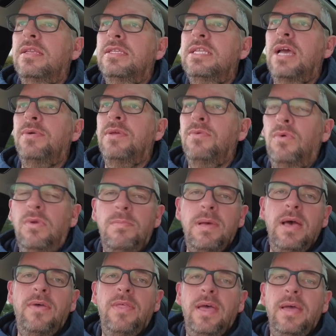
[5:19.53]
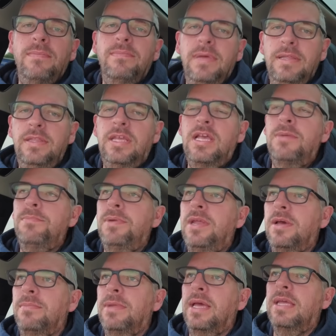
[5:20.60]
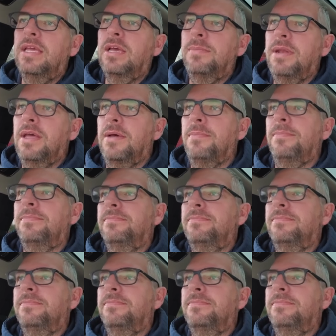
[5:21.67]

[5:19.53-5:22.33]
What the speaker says: tell you all about that in the company update coming up.